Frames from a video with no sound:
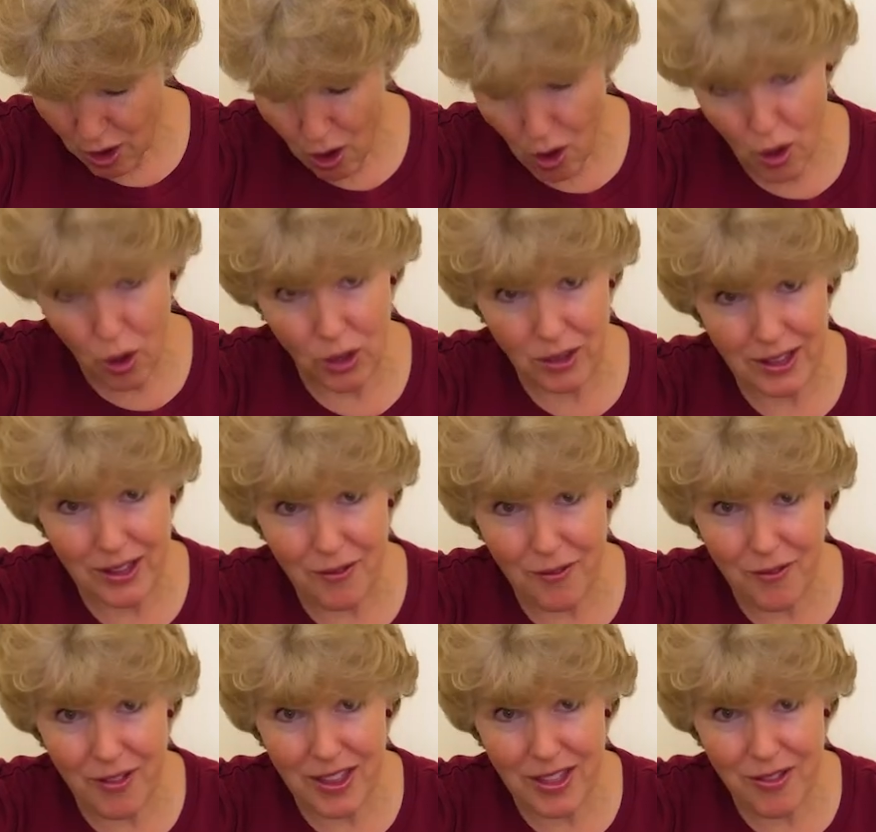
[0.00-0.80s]
Hold the
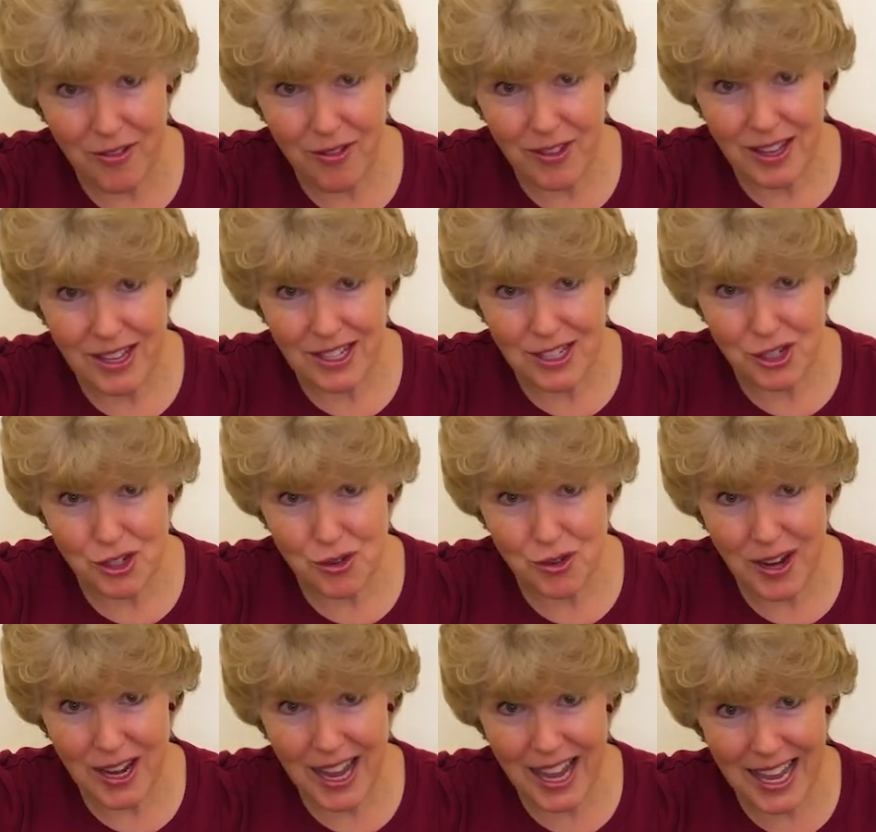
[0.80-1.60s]
5th
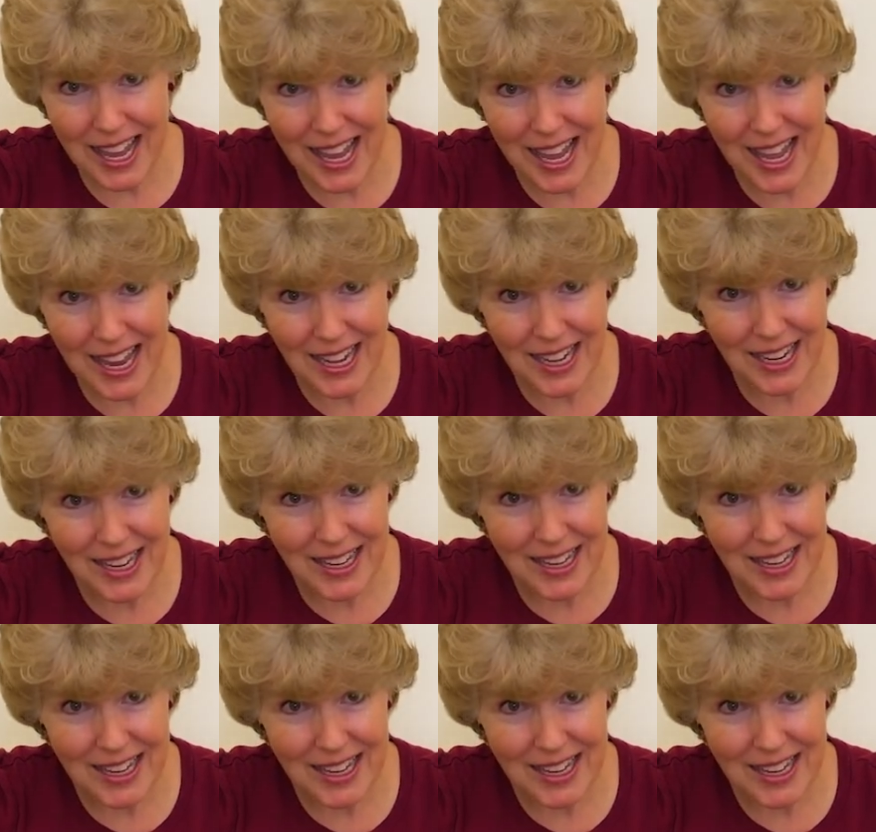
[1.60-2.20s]
string again.